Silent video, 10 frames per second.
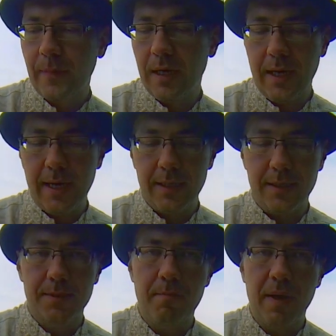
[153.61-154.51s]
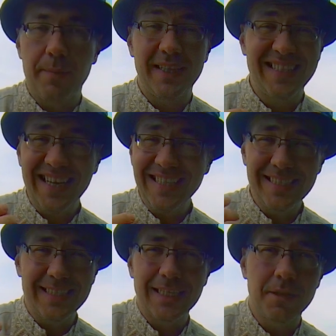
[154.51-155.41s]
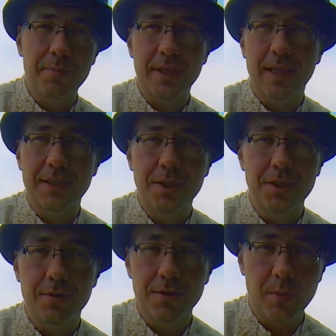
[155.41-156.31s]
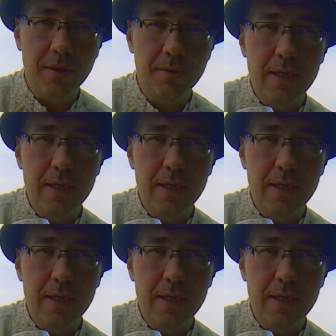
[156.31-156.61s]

and maybe tastes a little bit like ginger as well,